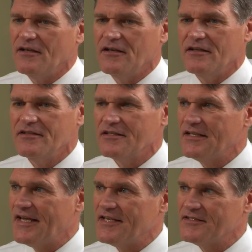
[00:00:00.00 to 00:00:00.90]
Is it an
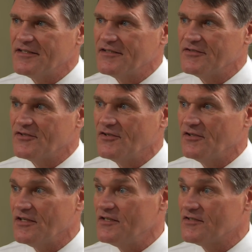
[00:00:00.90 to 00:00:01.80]
asset that's going to
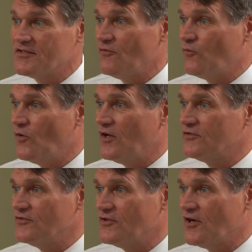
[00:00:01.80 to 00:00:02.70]
lend itself well
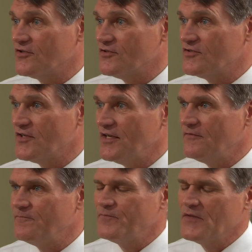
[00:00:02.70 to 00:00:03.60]
to an auction sale?
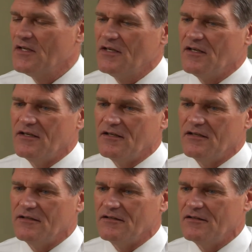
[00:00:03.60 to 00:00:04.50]

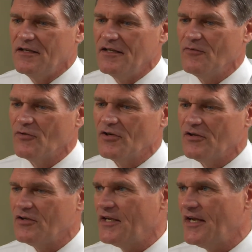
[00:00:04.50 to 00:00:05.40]
And then we're going to
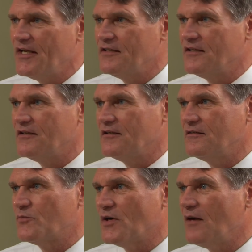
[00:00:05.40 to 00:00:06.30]
look at
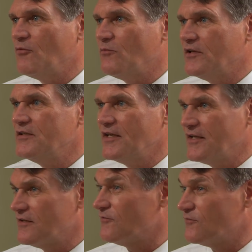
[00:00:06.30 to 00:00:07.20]
probably
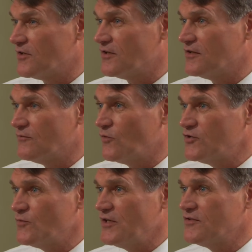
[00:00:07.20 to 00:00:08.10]
taking,
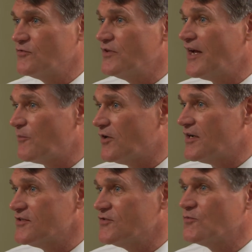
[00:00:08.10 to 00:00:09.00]
once we get through that
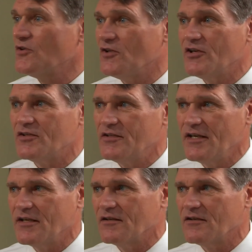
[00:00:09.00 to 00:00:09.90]
process, we're going to look at
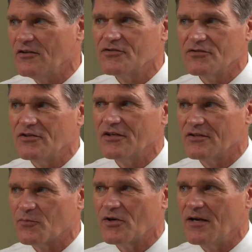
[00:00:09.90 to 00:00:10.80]
taking a closer look at the
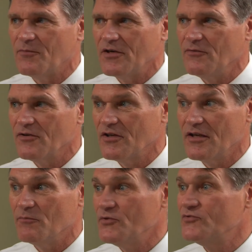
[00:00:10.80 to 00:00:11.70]
property. We're going to
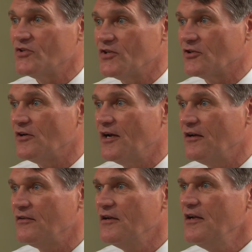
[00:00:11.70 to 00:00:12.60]
get boots on the
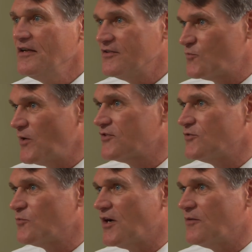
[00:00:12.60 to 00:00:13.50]
ground, inspect your
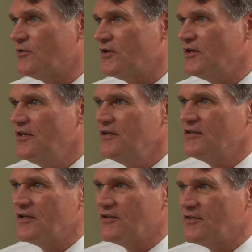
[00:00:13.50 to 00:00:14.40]
property,
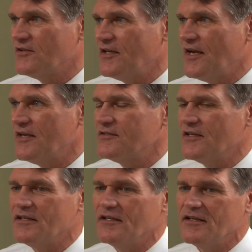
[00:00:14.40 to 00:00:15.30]
take a look at the
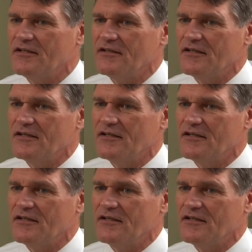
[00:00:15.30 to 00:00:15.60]
asset, and